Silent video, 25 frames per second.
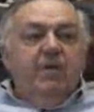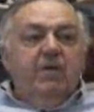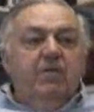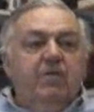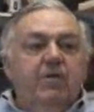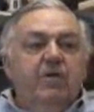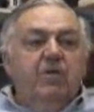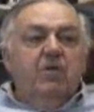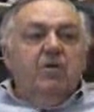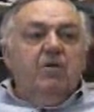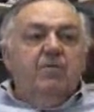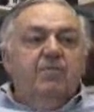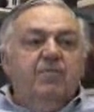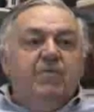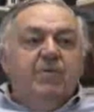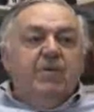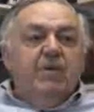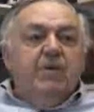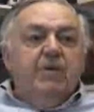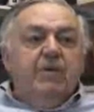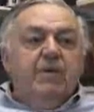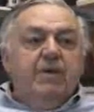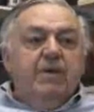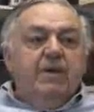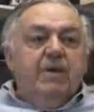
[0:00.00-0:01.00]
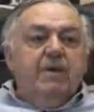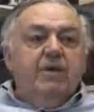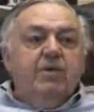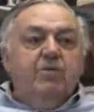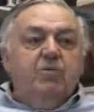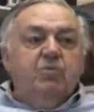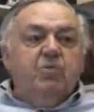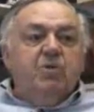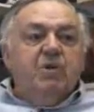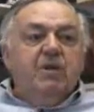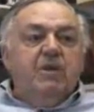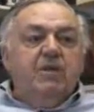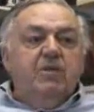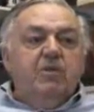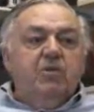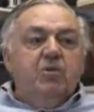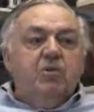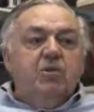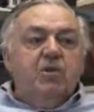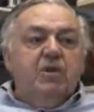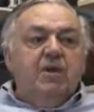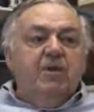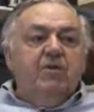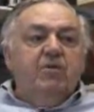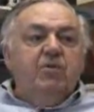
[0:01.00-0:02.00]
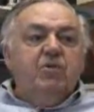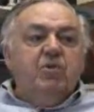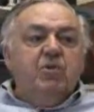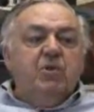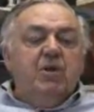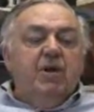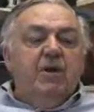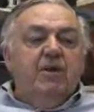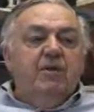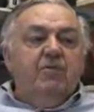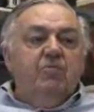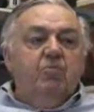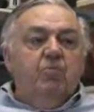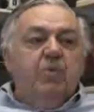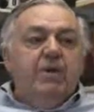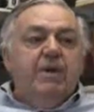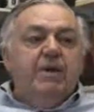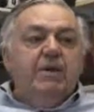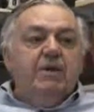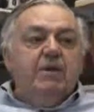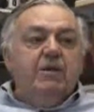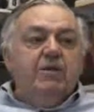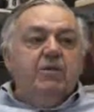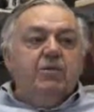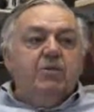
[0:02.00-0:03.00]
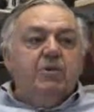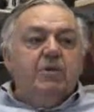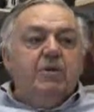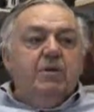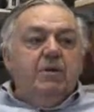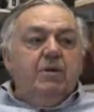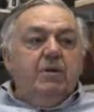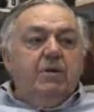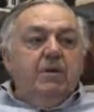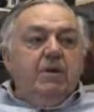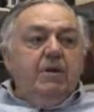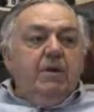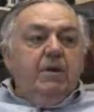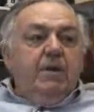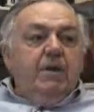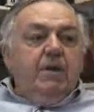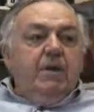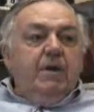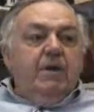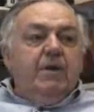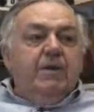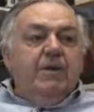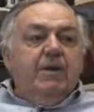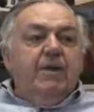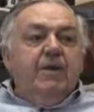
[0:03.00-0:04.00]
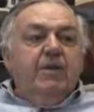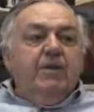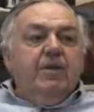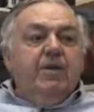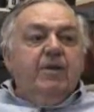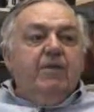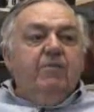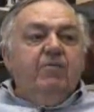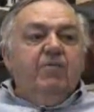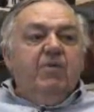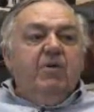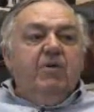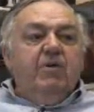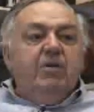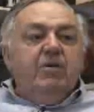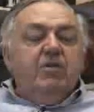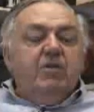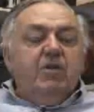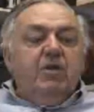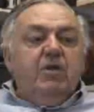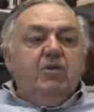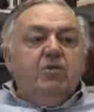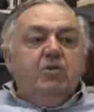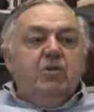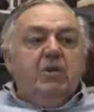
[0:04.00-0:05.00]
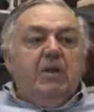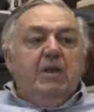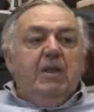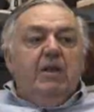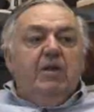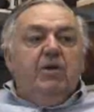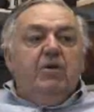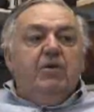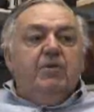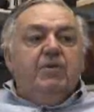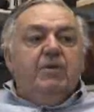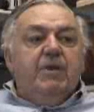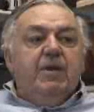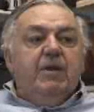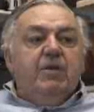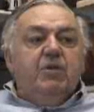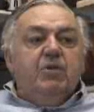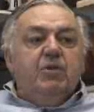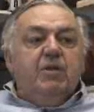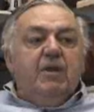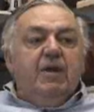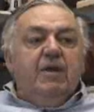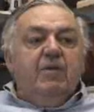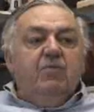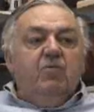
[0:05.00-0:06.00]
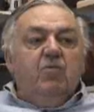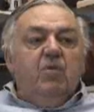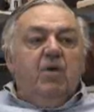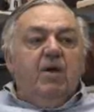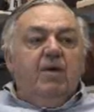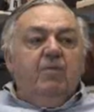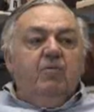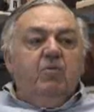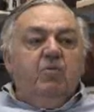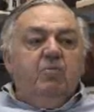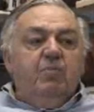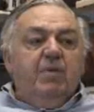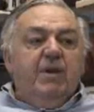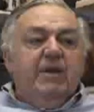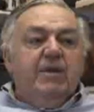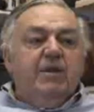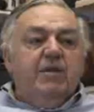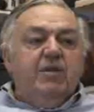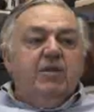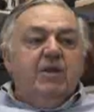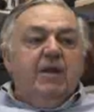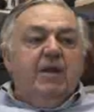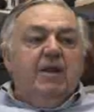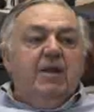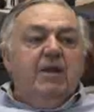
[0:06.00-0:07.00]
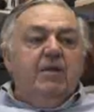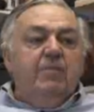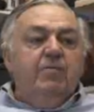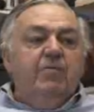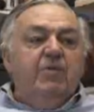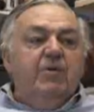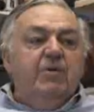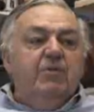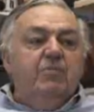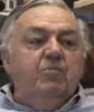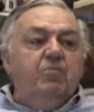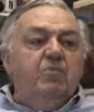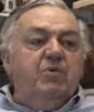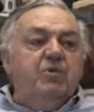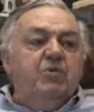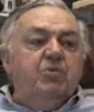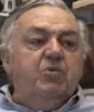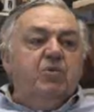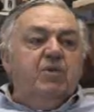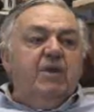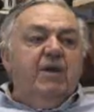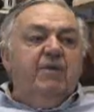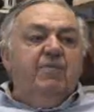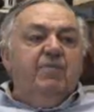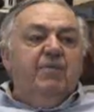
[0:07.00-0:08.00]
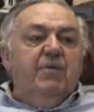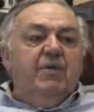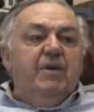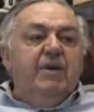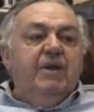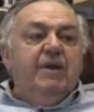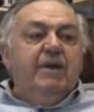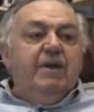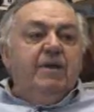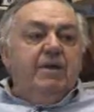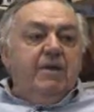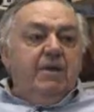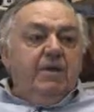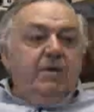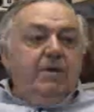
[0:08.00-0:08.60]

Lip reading: Very often, yeah, you see the serious sign of weakness, and then they're very decent lot. They say, right, we better tell them that we've definitely,